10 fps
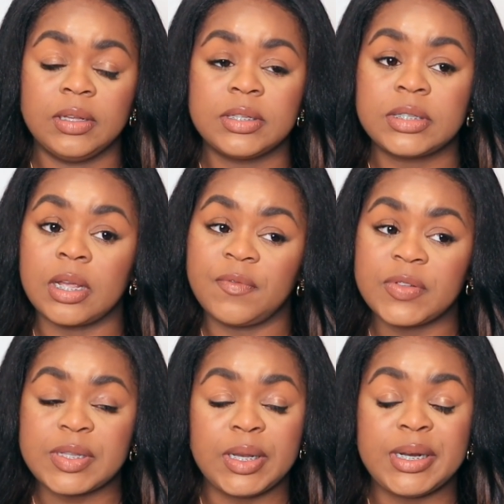Some
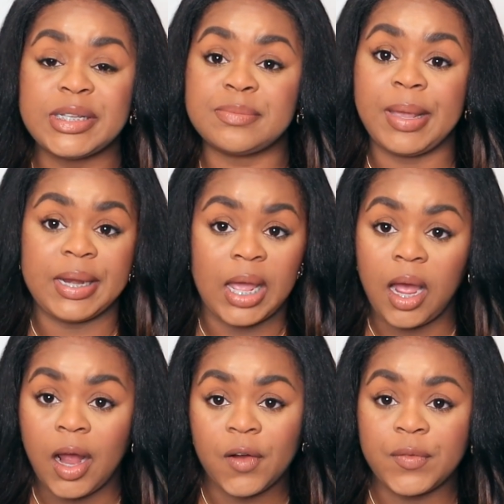facilities may
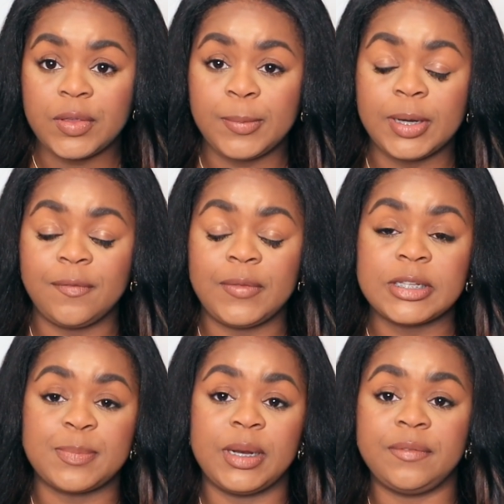not offer you
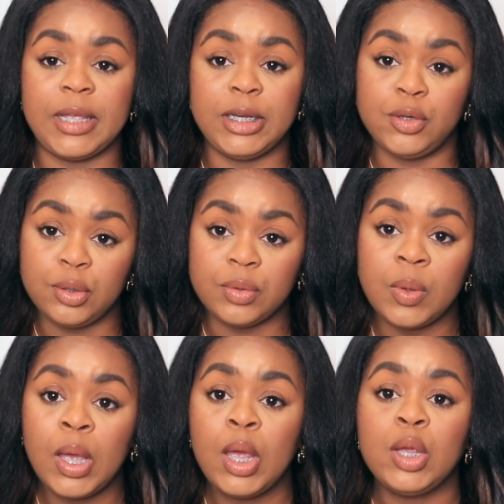benefits, but if they do,
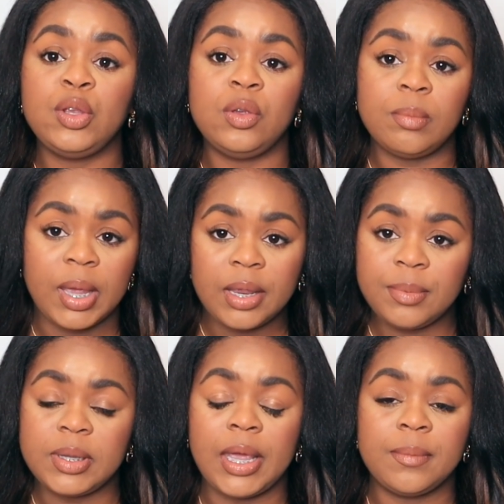you may
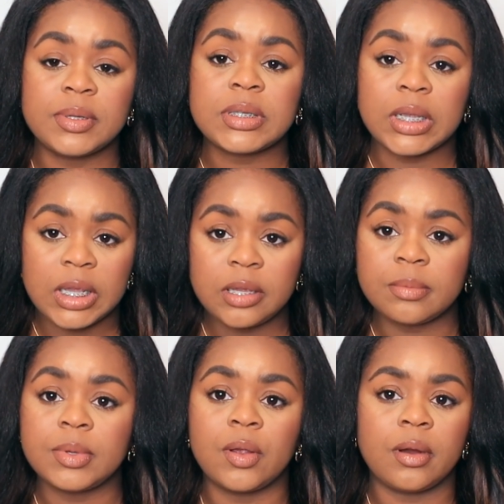be able to keep
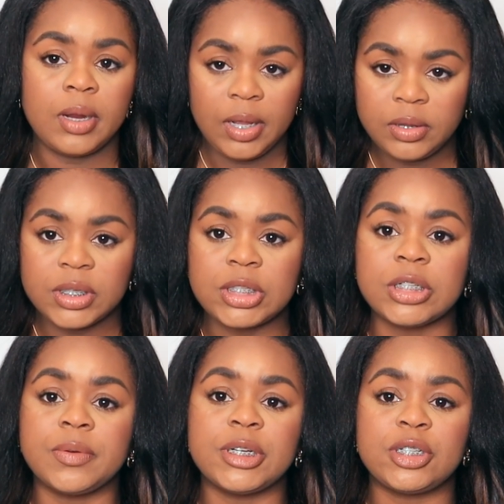your health
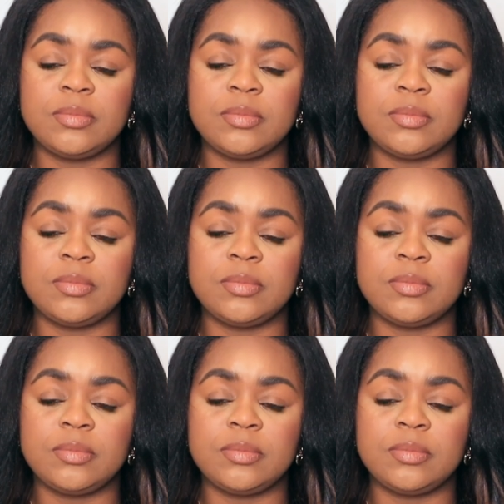insurance.